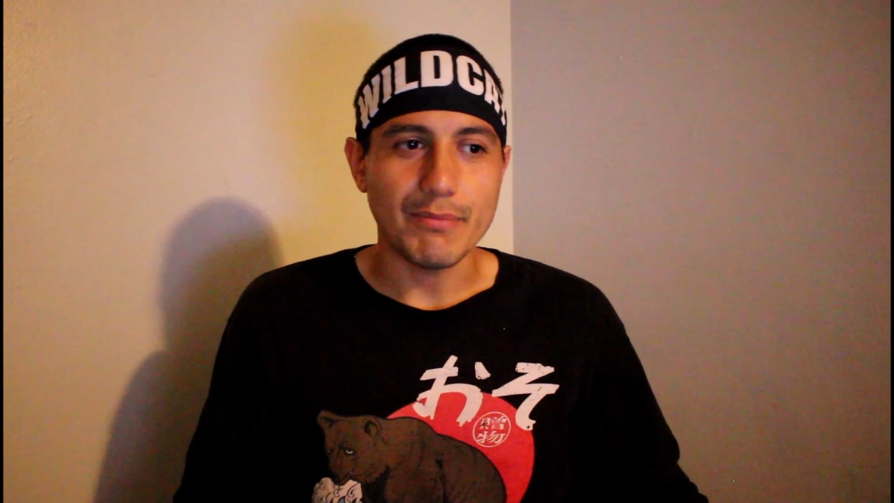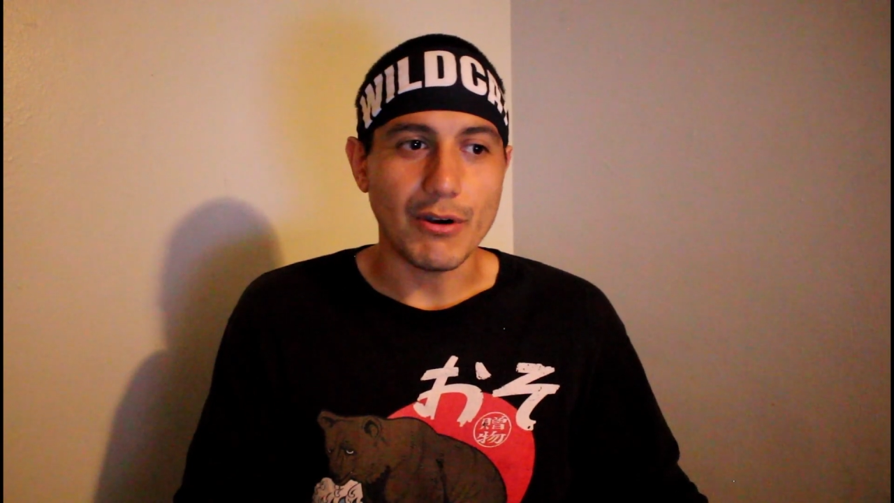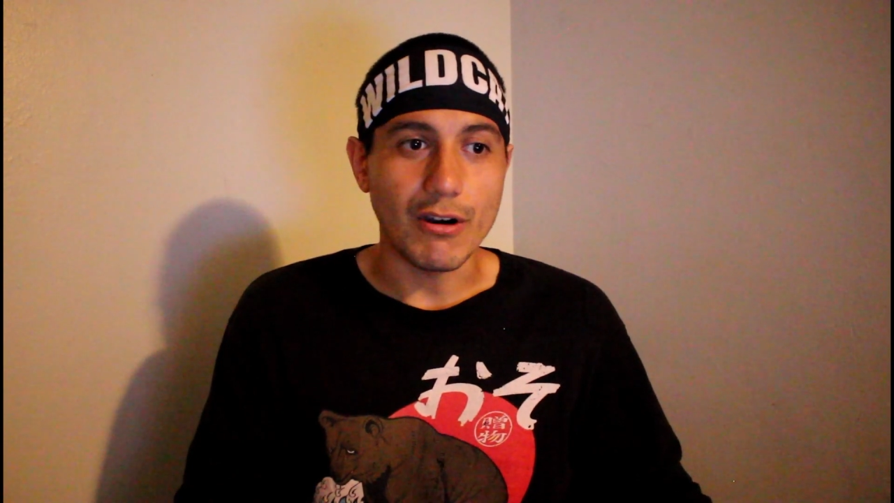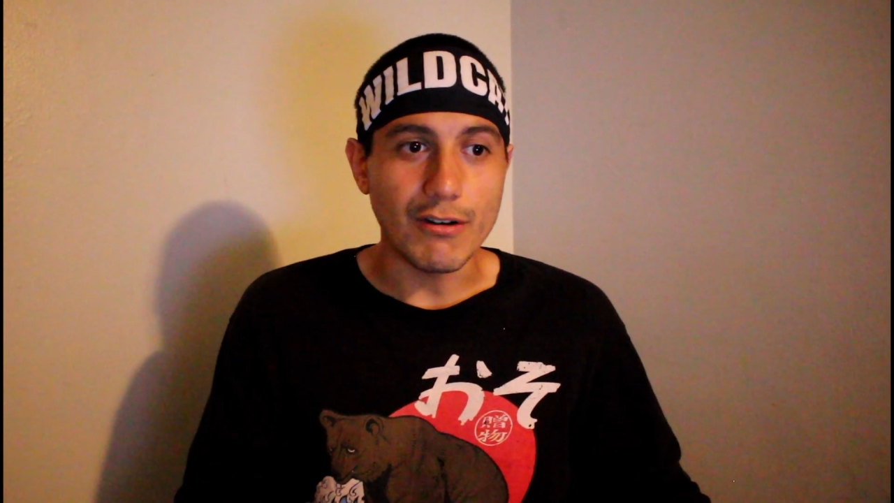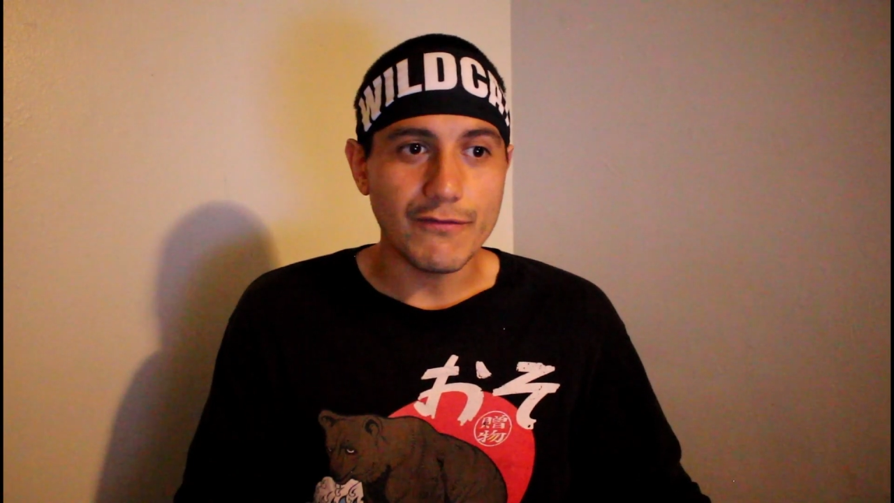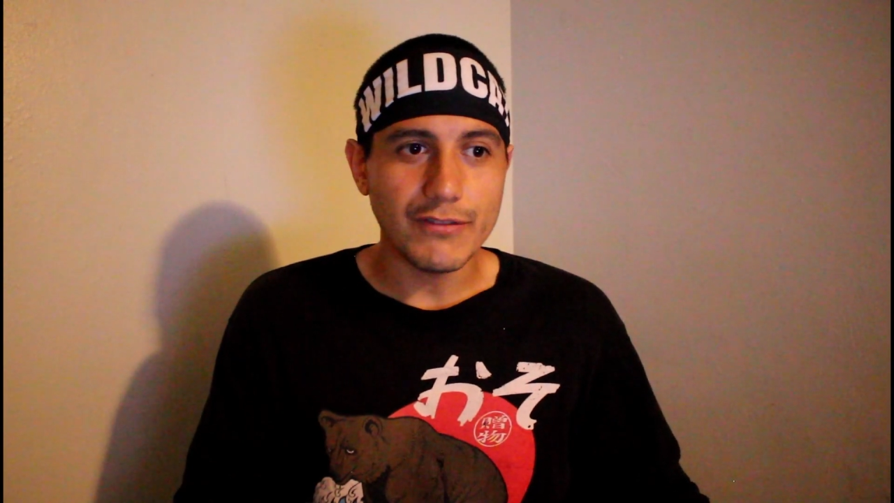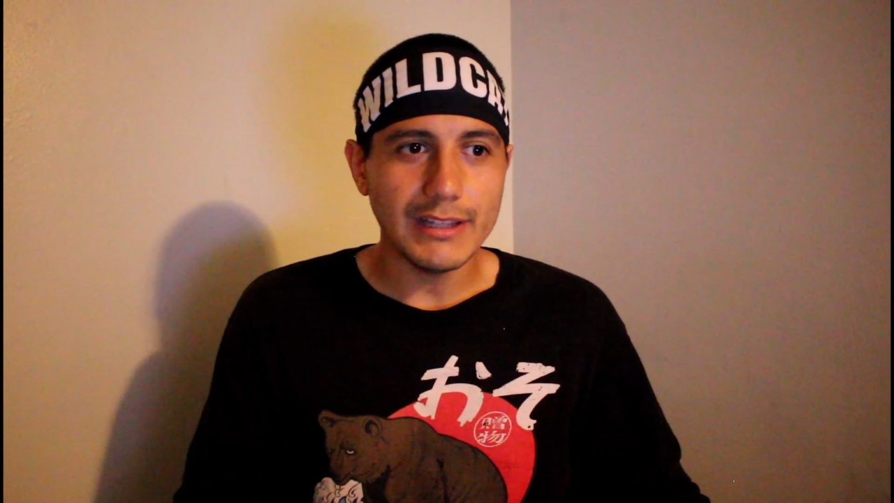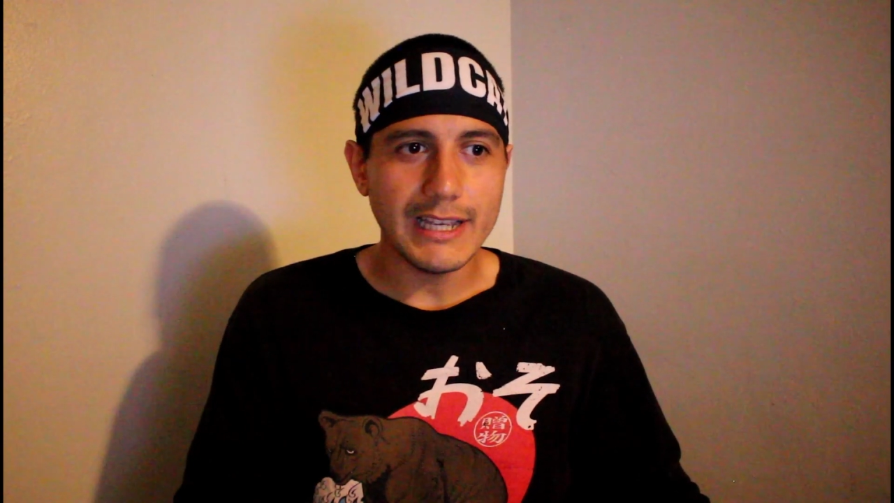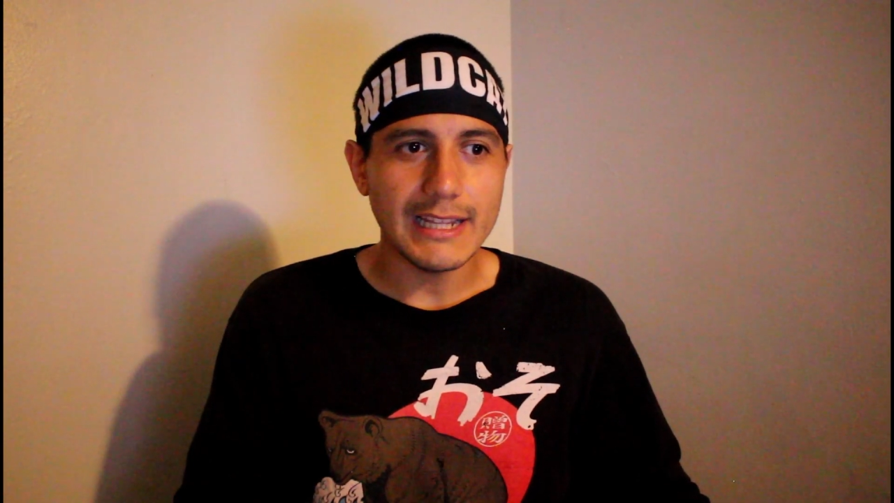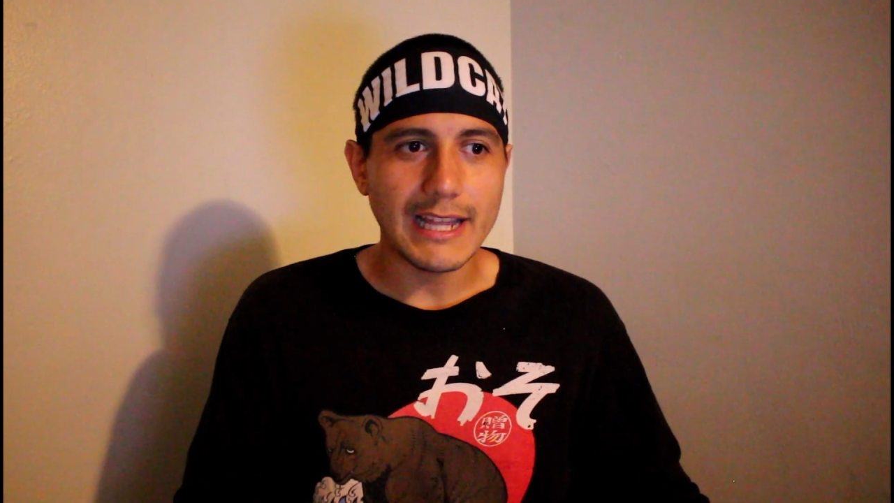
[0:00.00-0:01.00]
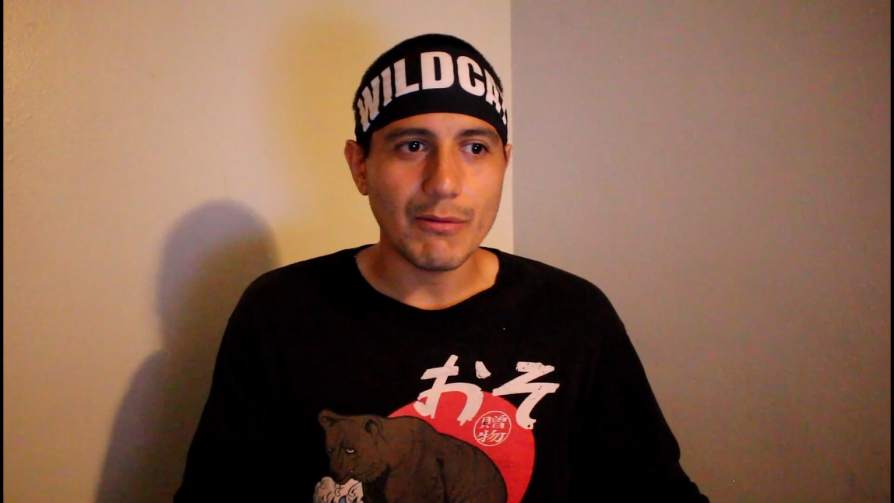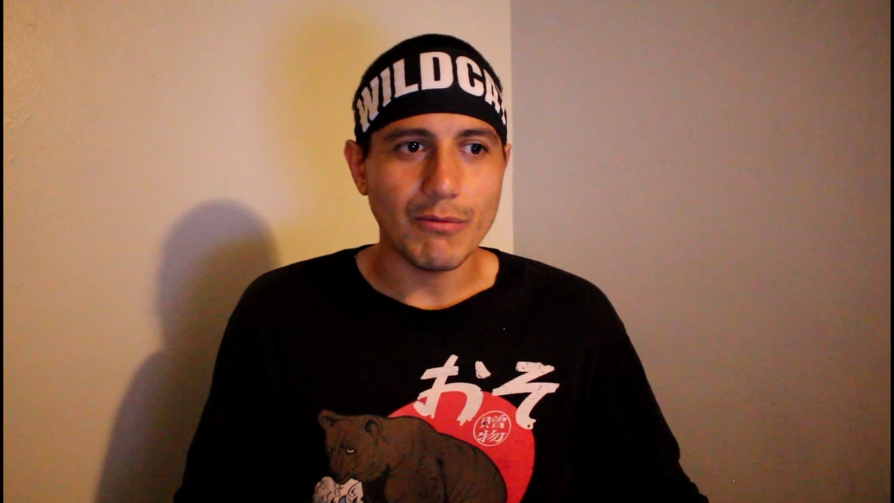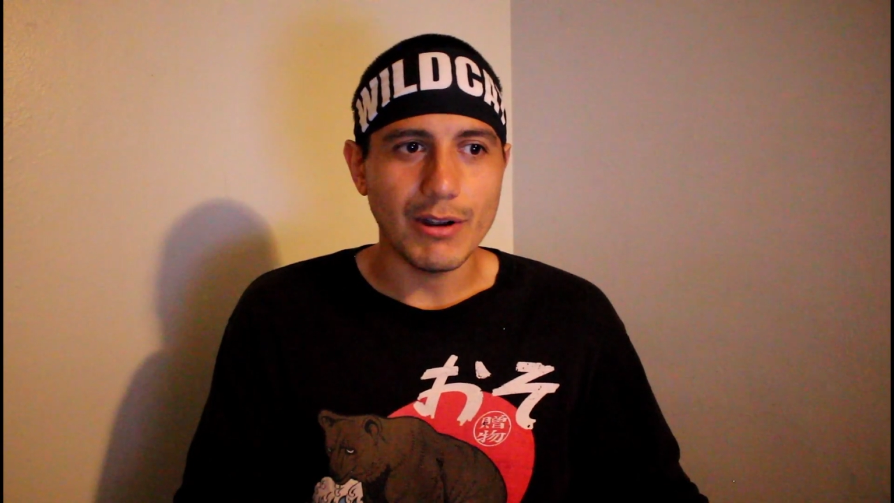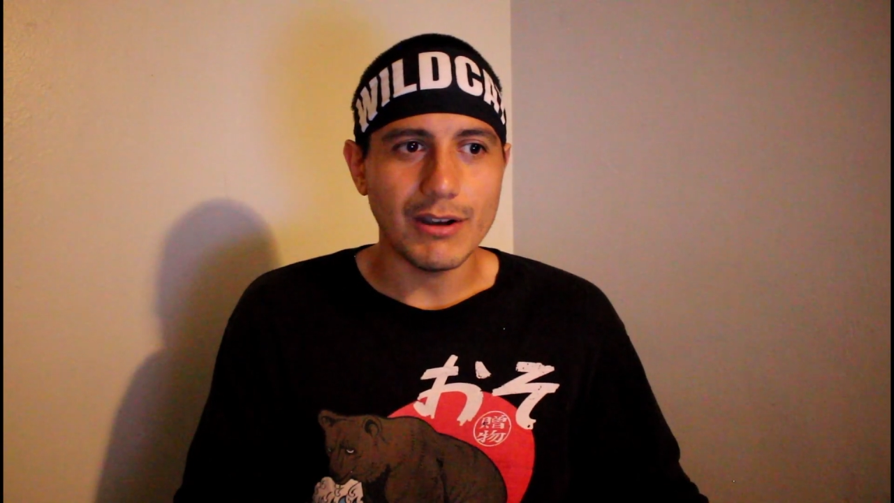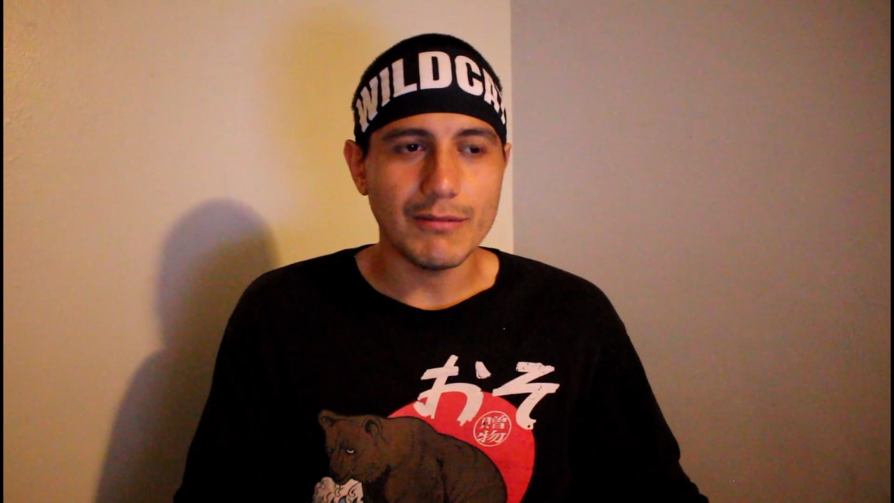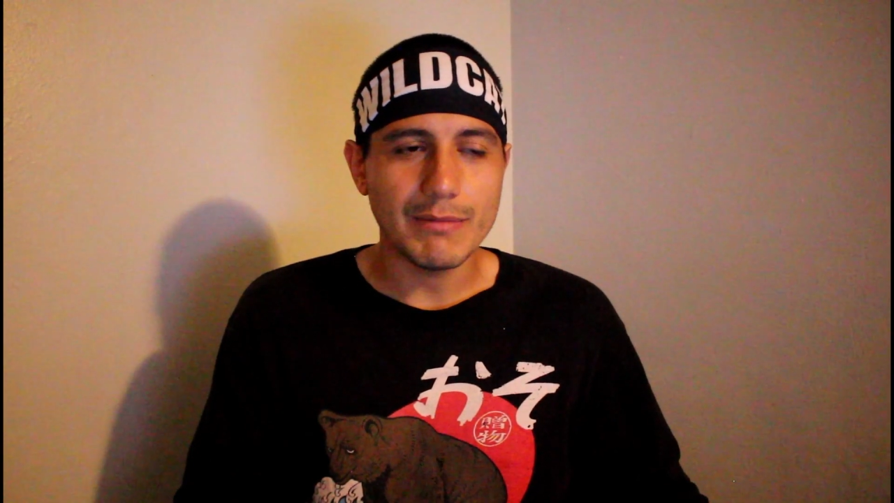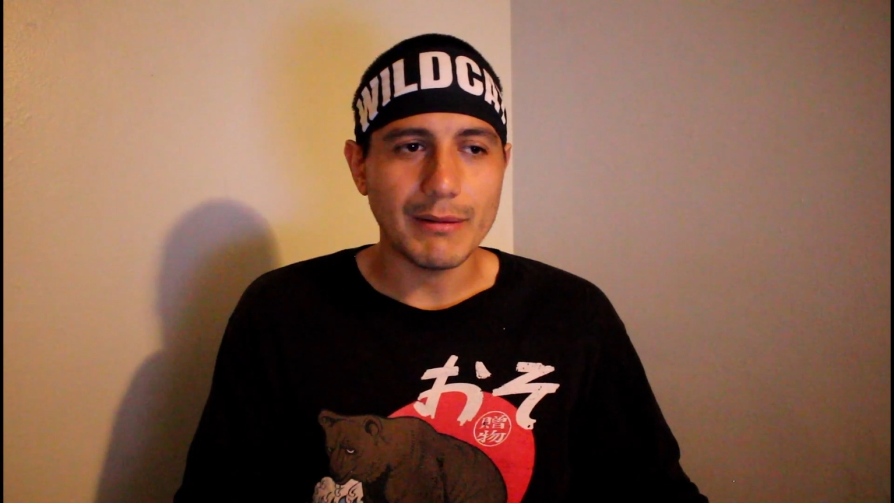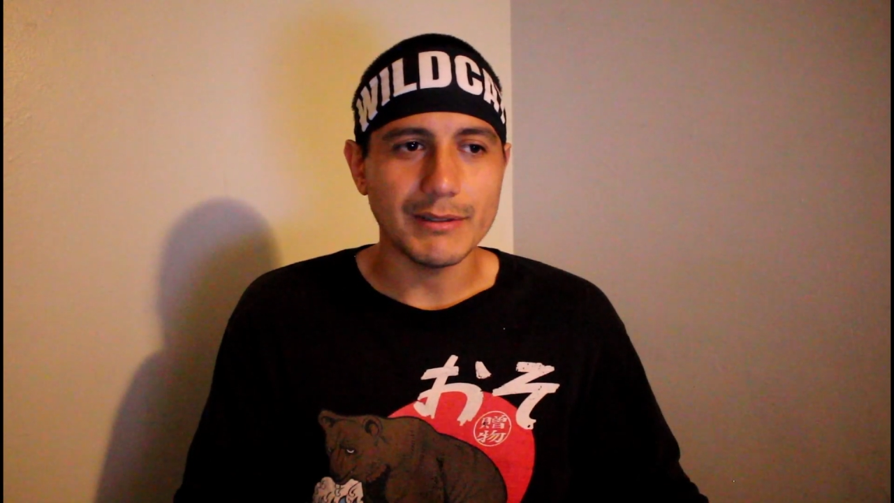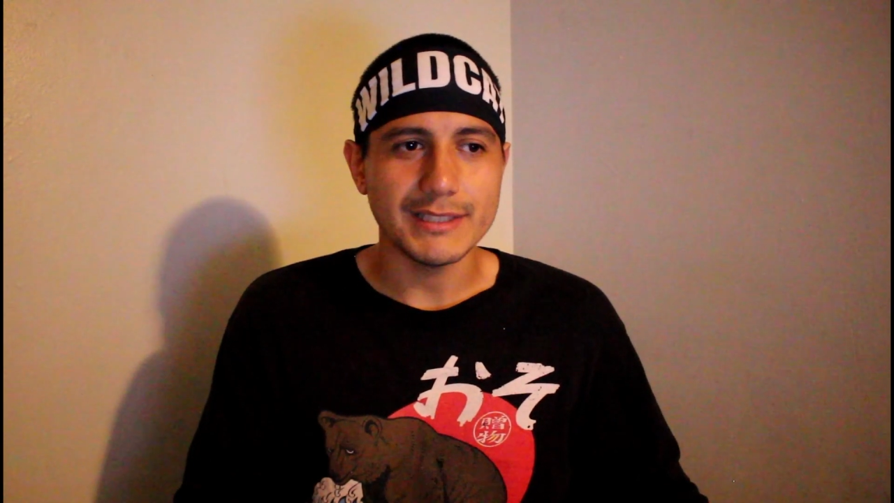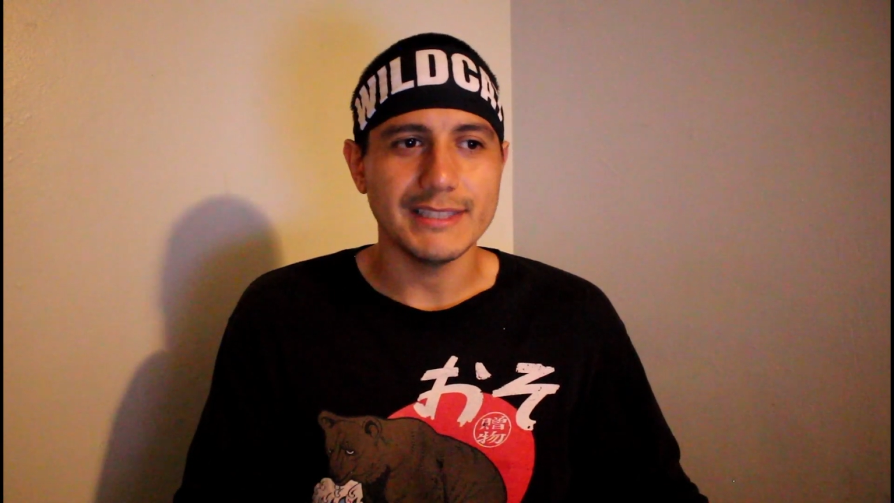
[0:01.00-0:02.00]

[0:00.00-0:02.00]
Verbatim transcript: Hopefully they will be able